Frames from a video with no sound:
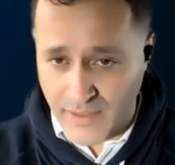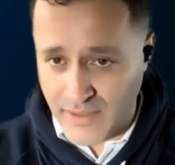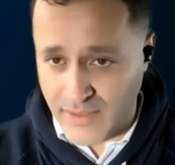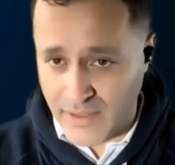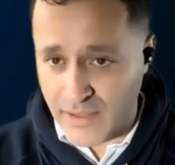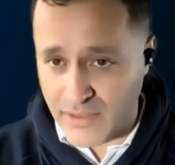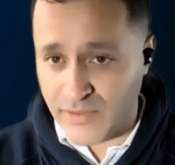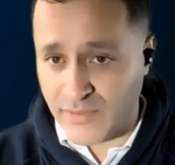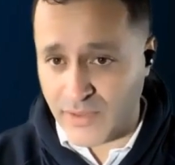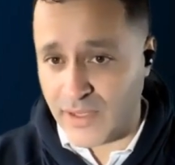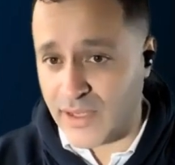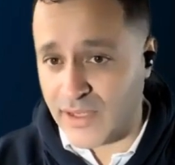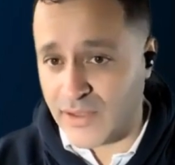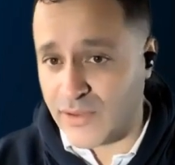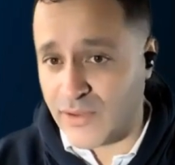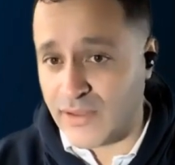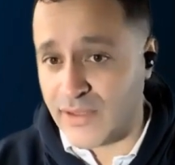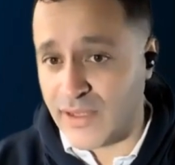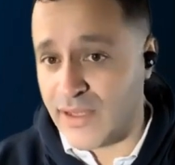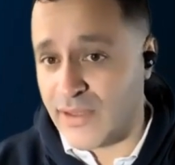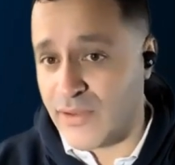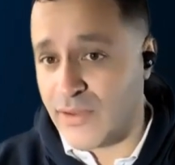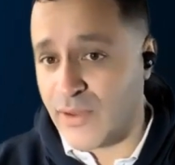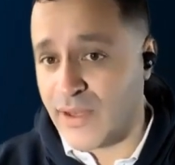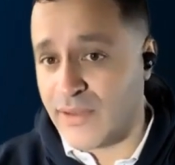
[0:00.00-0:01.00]
it's really good
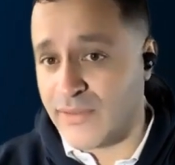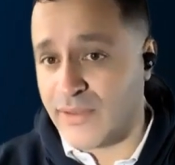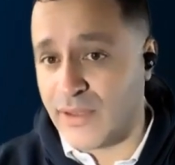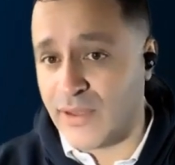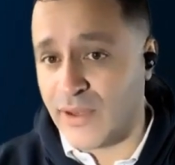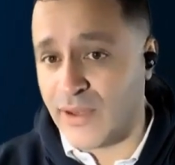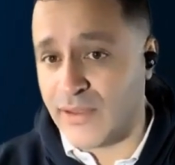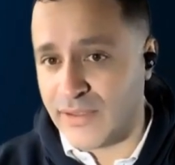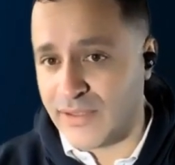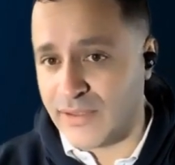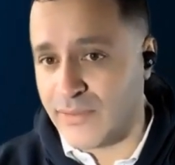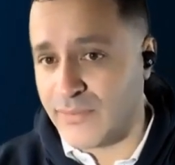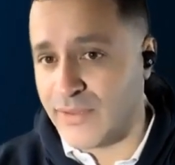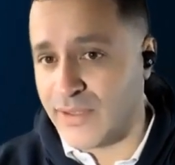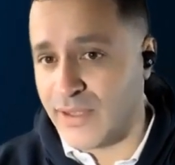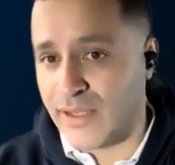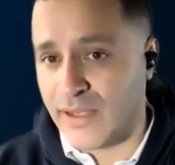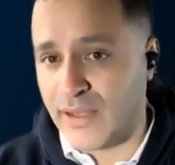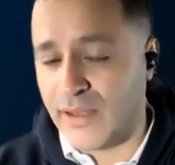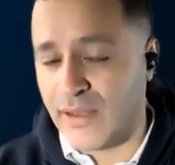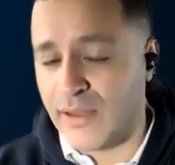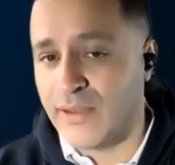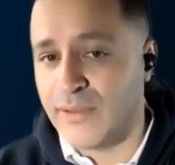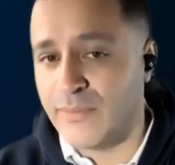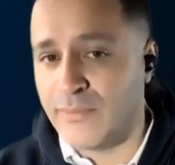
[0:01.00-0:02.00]
that you have the concepts clear,